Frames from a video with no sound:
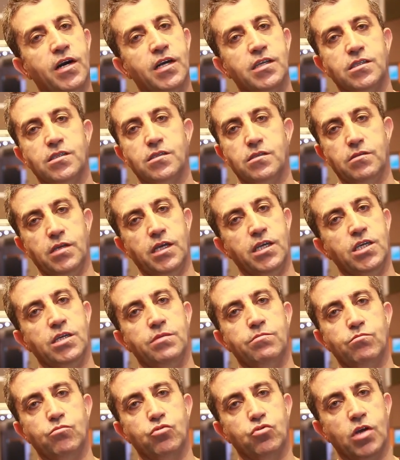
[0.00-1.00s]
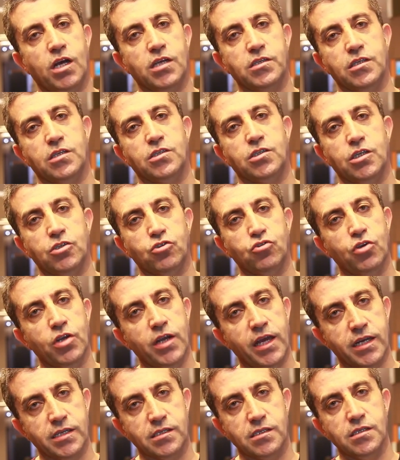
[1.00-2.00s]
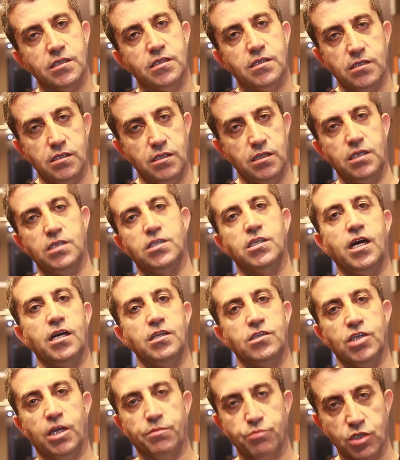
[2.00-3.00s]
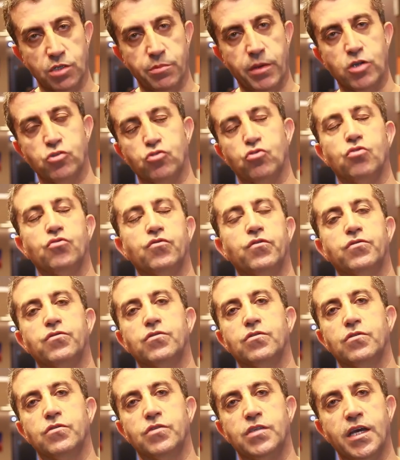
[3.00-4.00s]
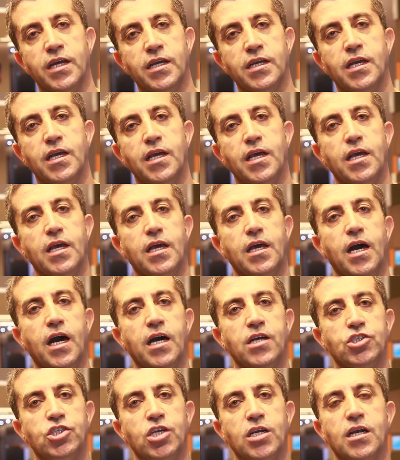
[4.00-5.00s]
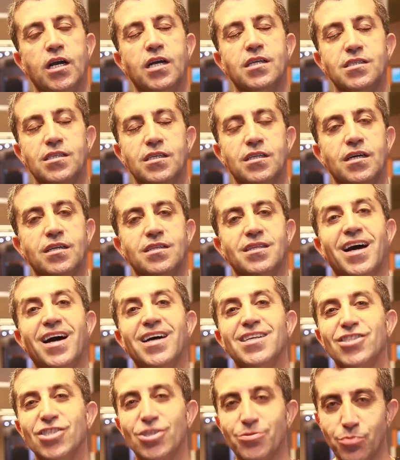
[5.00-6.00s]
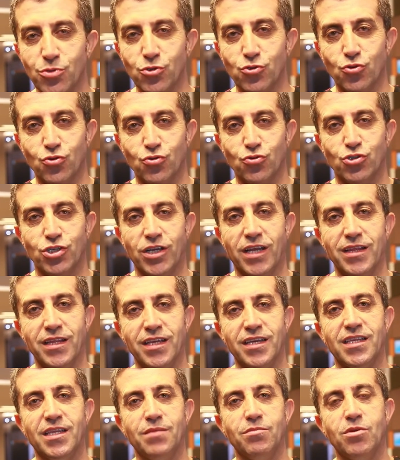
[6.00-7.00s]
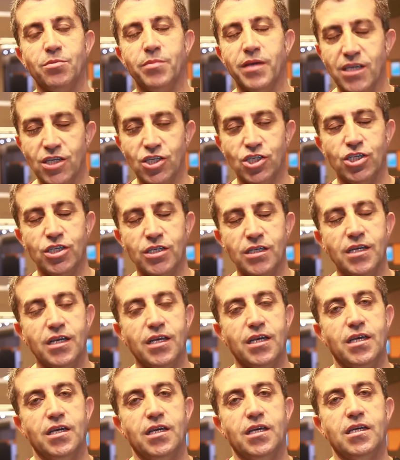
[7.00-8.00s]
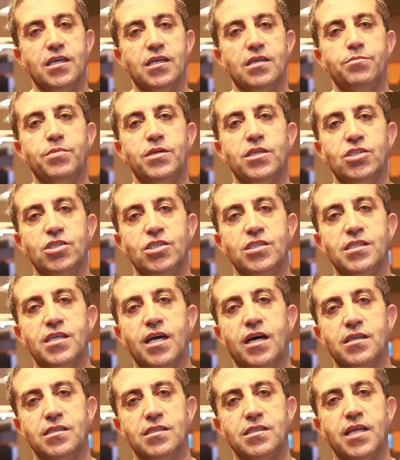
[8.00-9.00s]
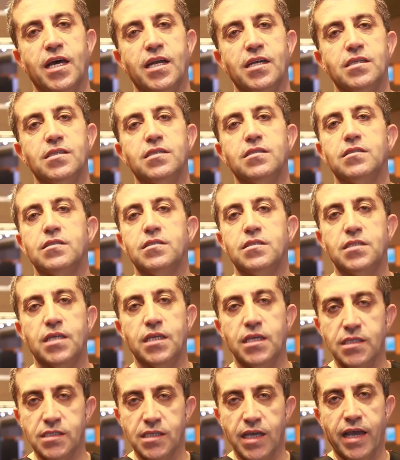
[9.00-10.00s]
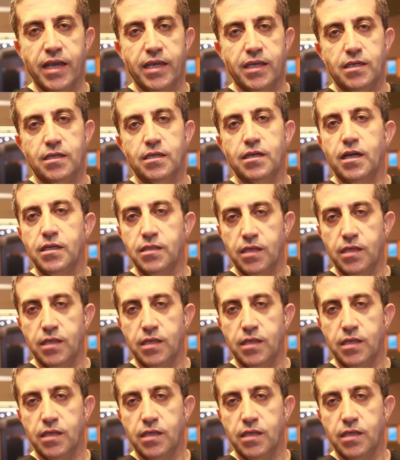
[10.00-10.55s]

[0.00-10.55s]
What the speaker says: you can contact us via our phone numbers or by email or visit our social media page or YouTube channels.